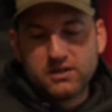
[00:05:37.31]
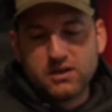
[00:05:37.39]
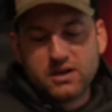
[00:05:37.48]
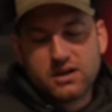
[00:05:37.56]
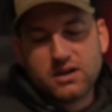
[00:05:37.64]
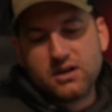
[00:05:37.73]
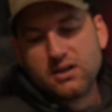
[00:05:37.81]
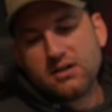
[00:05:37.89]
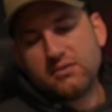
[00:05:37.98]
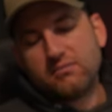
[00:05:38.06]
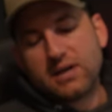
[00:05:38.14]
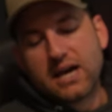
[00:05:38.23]

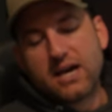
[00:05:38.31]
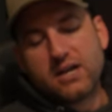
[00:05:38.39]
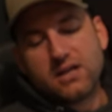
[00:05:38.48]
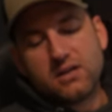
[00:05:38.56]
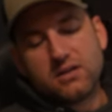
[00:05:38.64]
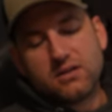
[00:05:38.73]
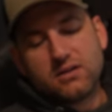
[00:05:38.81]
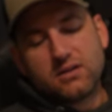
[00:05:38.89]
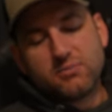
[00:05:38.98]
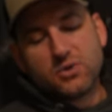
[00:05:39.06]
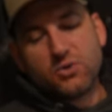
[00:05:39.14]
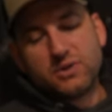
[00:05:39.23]
I
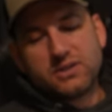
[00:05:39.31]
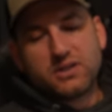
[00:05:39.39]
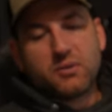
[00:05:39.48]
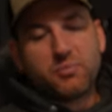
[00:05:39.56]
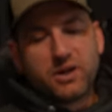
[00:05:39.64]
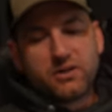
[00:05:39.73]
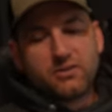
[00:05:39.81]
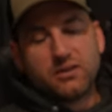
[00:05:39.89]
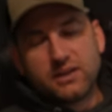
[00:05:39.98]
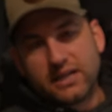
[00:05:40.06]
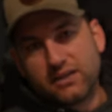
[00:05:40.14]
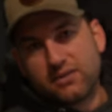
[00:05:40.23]
am going to compare the
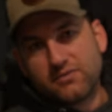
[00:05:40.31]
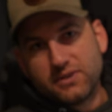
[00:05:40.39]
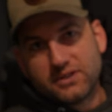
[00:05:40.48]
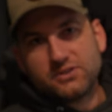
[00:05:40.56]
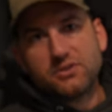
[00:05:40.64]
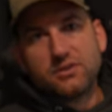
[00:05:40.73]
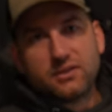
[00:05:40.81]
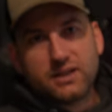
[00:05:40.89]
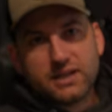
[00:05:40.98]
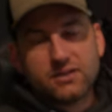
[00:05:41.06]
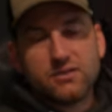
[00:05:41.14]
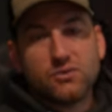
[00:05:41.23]
length of this to the
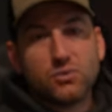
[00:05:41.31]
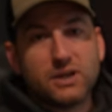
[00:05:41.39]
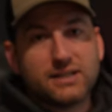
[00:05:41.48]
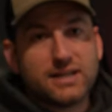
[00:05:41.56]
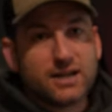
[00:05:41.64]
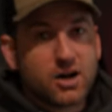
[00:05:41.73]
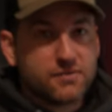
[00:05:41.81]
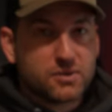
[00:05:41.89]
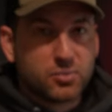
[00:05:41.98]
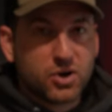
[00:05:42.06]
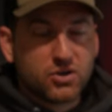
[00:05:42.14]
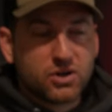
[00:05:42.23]
length of the one I take off the
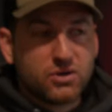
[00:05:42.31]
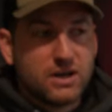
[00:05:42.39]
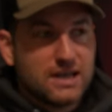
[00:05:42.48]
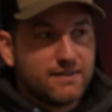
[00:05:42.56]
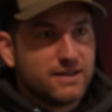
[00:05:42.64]
Bronco.